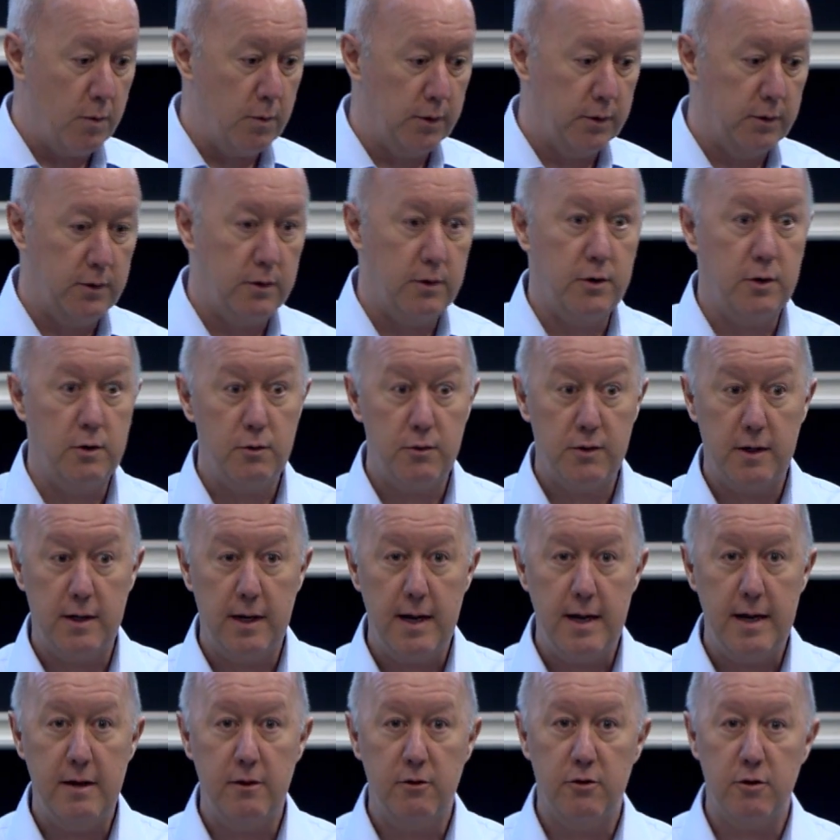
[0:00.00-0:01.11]
we'll do
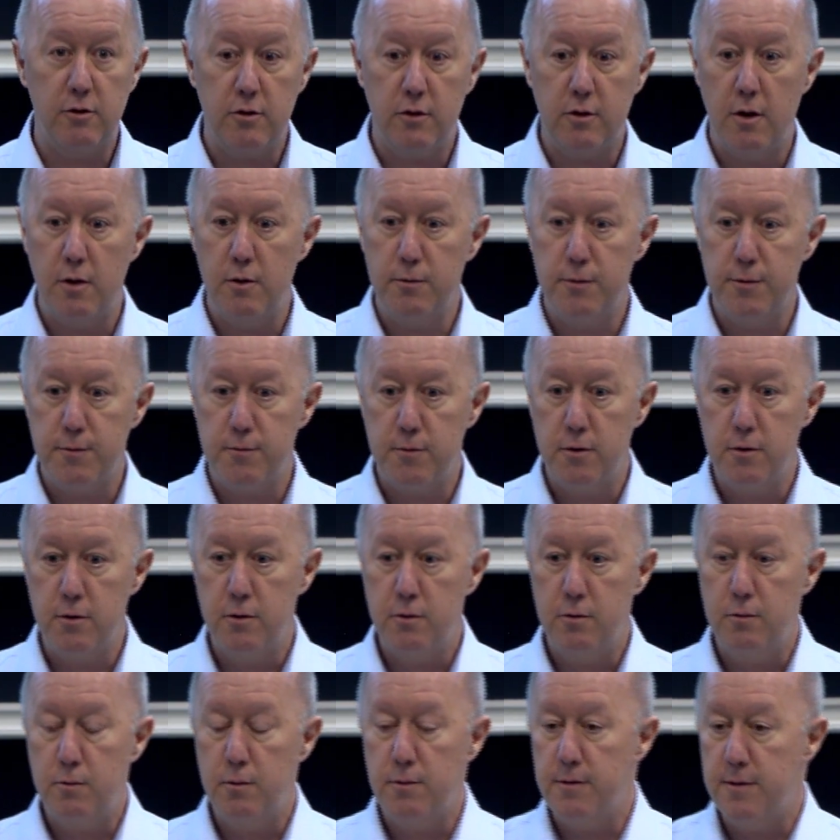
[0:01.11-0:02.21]
today is just go
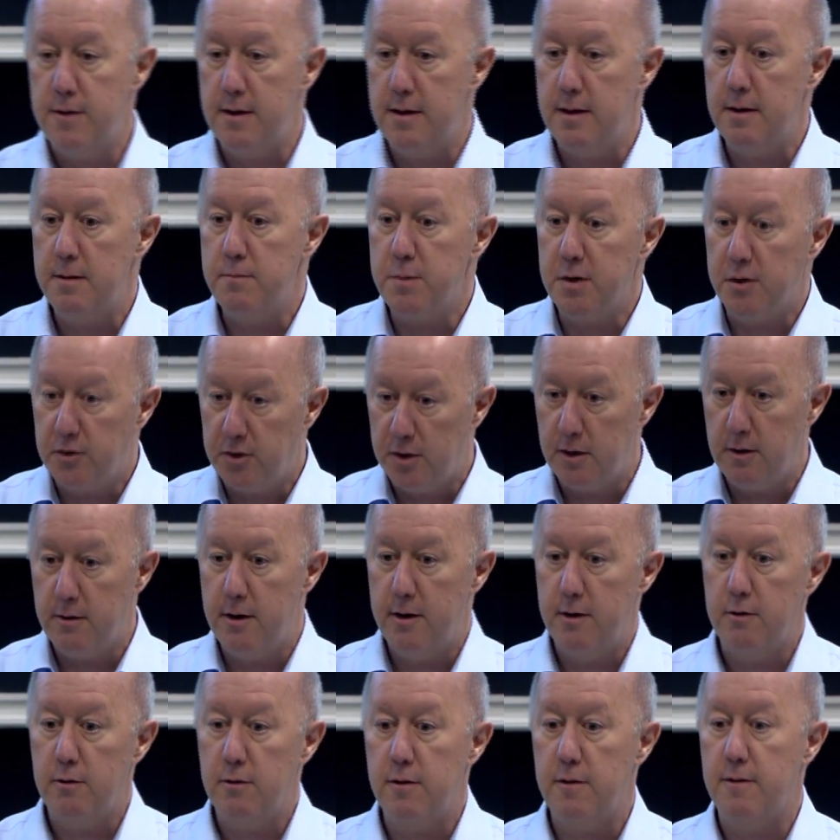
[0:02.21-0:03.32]
through the
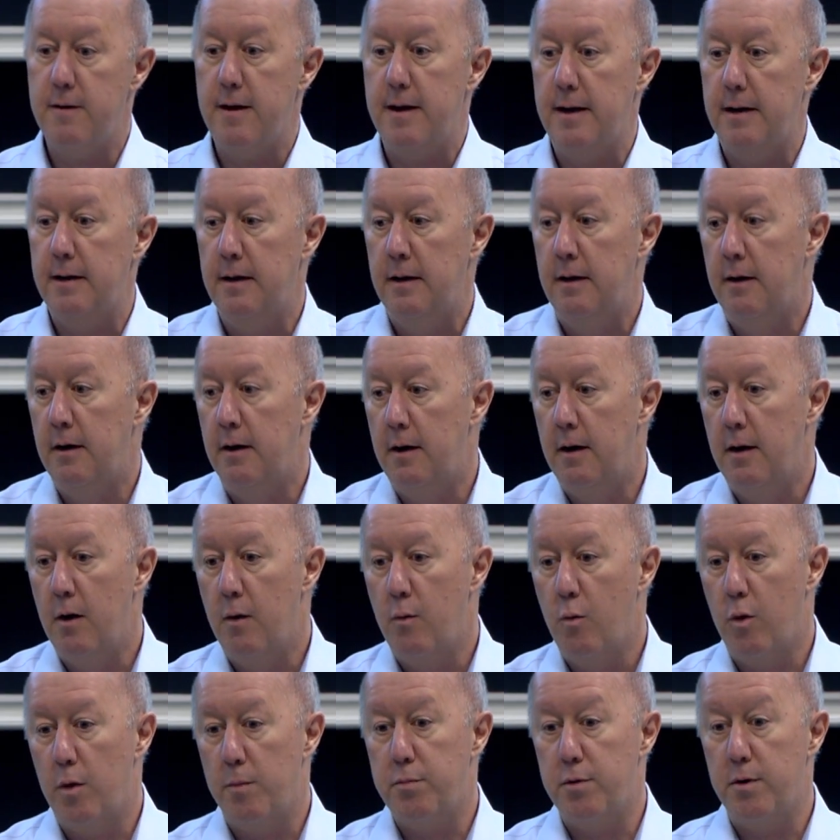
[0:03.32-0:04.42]
materials that
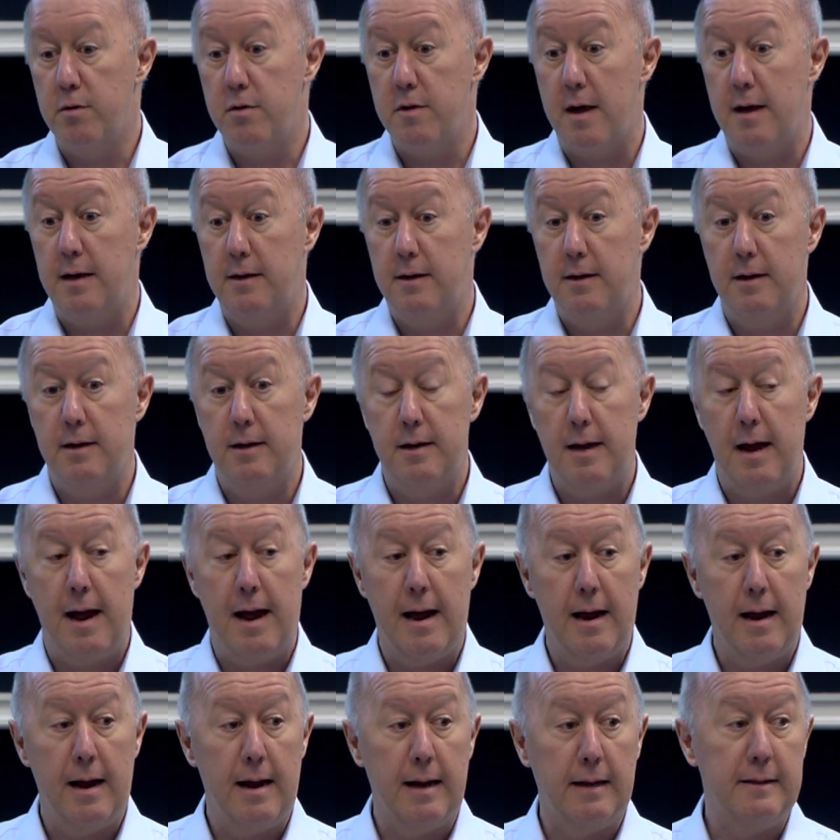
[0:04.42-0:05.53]
were presented
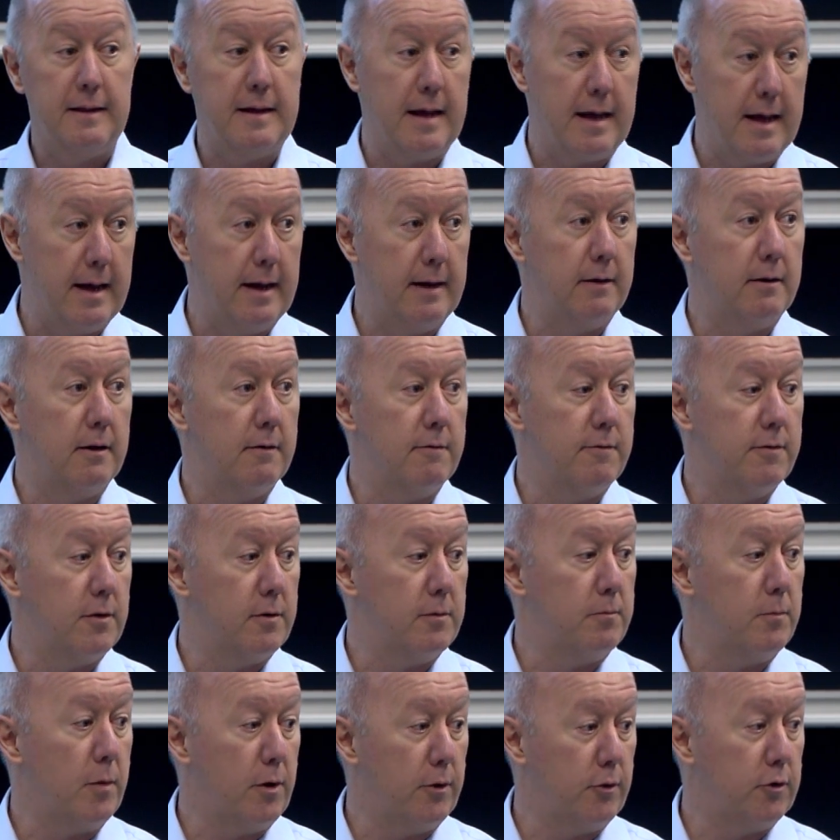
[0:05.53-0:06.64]
at the end of the
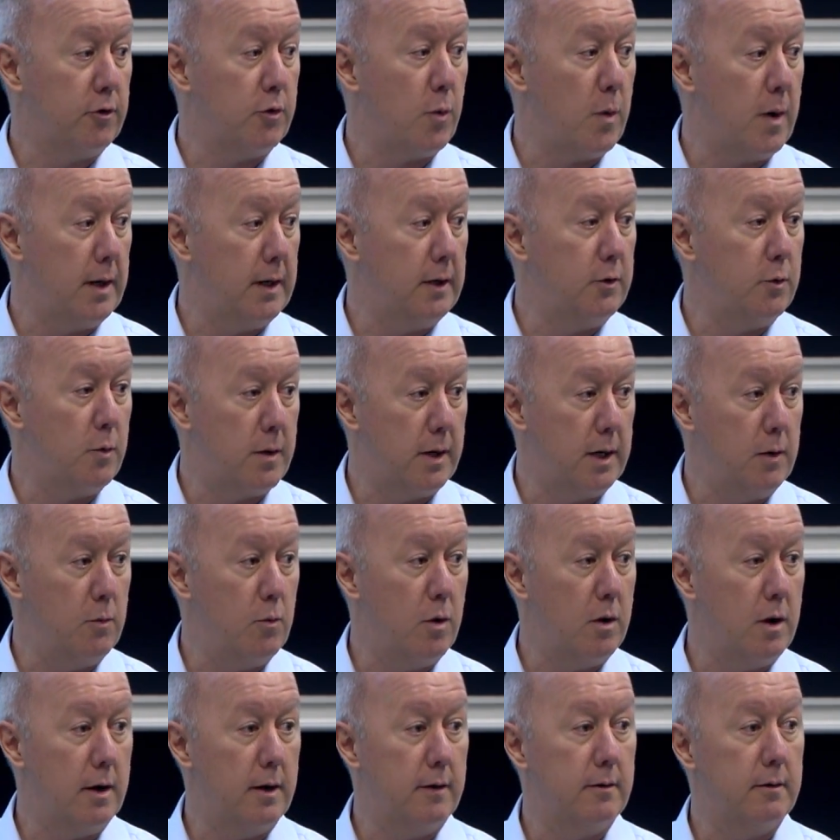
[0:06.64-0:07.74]
March
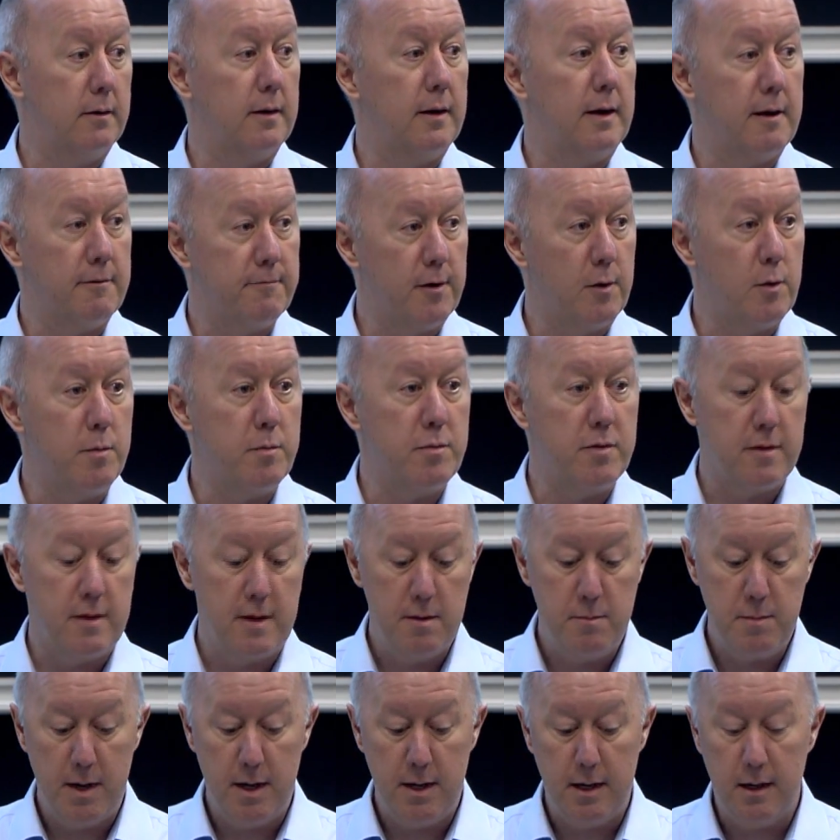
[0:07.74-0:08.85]
2021
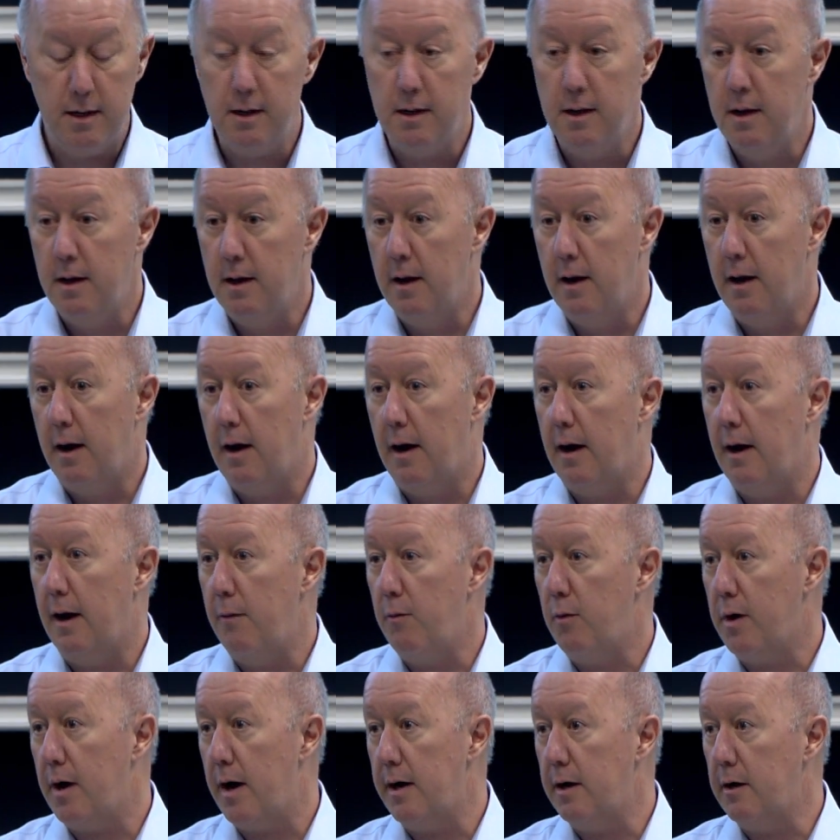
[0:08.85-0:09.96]
FOMC meeting. Uh, and
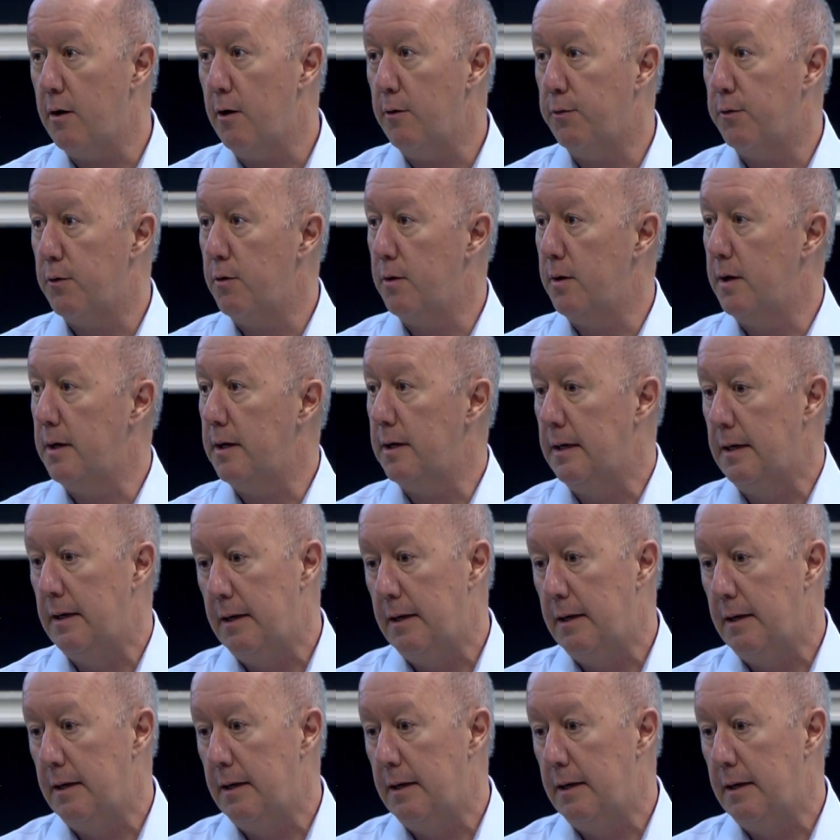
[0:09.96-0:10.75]
we'll kind of go through it